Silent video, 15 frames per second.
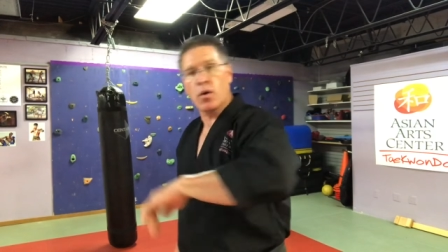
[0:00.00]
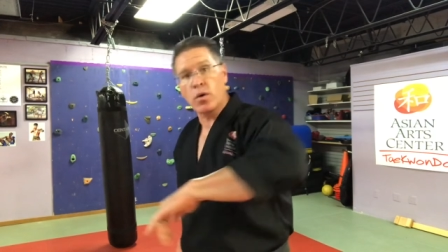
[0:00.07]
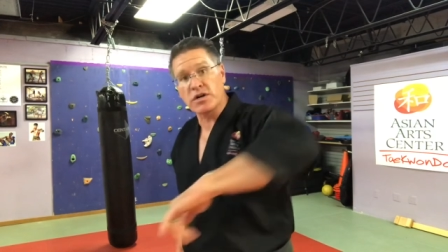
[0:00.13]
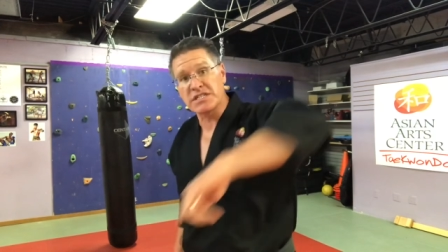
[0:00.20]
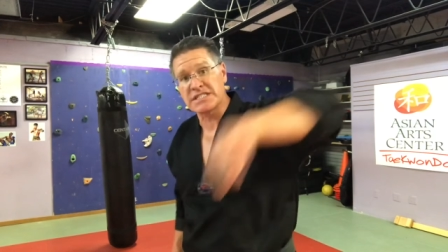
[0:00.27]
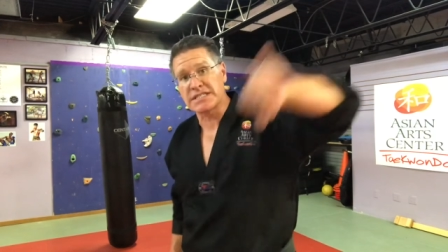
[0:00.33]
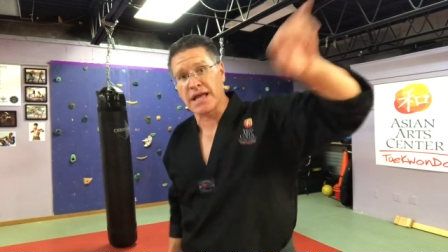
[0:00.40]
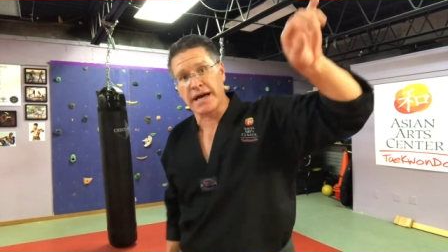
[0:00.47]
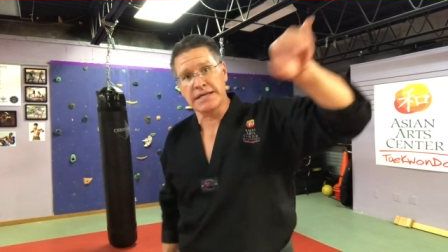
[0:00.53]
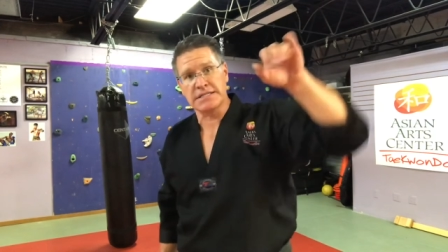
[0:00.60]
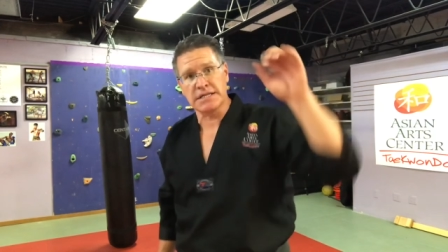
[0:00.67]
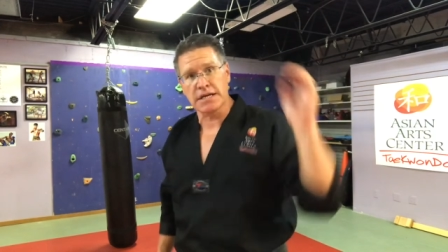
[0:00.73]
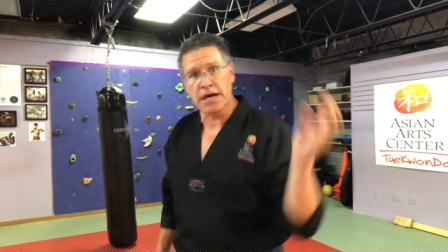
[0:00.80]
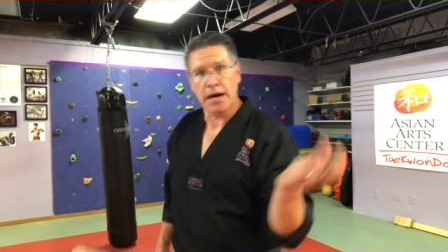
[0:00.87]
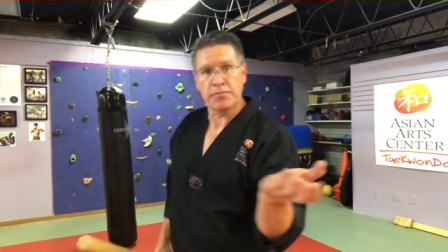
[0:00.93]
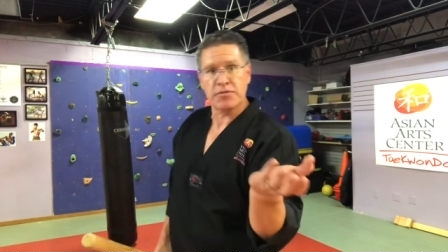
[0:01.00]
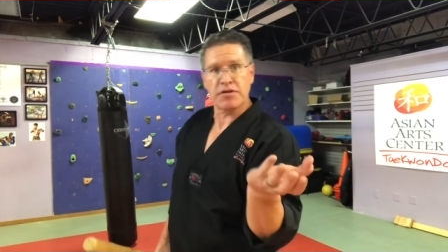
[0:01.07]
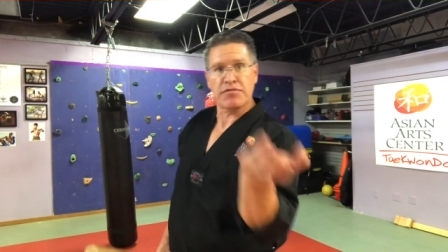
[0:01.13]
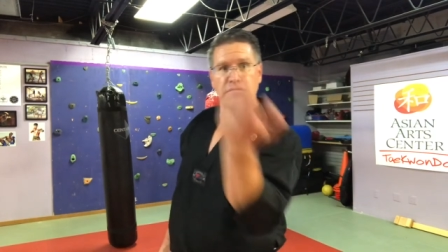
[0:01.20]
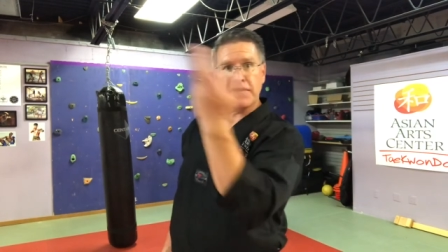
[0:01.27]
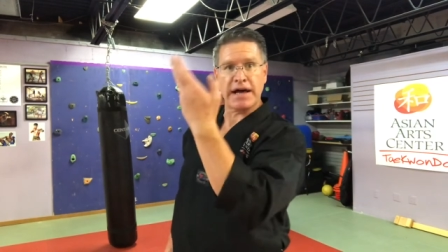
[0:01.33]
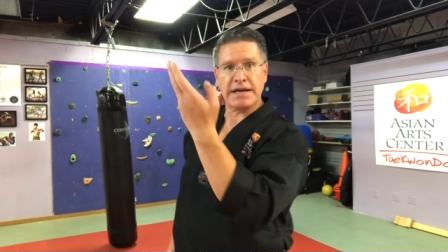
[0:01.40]
or slicing up,
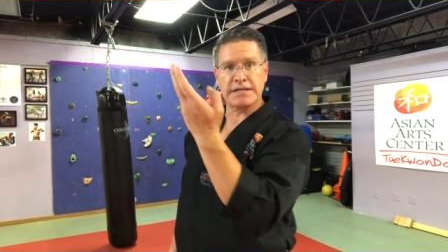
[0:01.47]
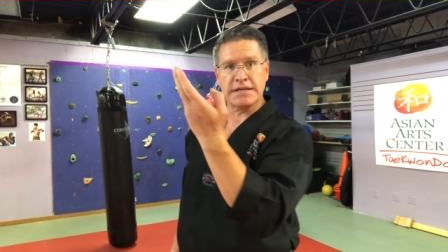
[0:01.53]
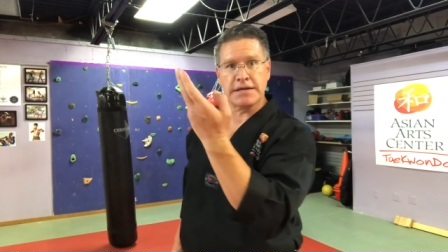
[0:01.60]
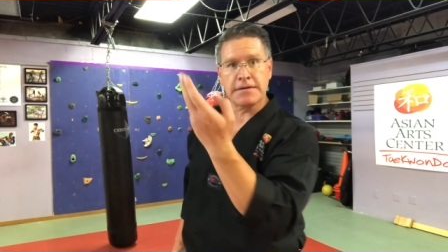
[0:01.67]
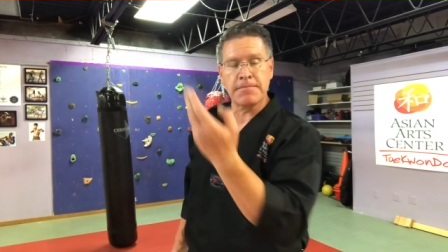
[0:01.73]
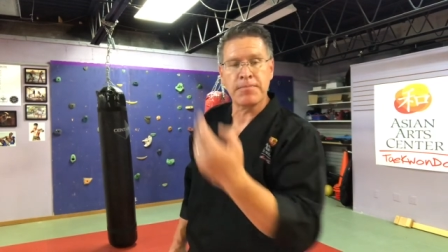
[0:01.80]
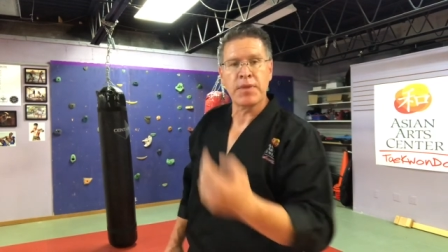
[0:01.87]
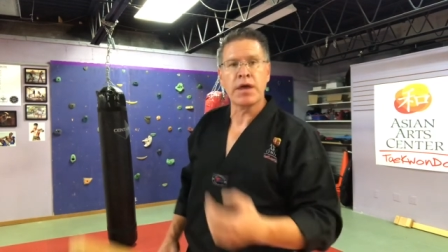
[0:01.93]
deflecting.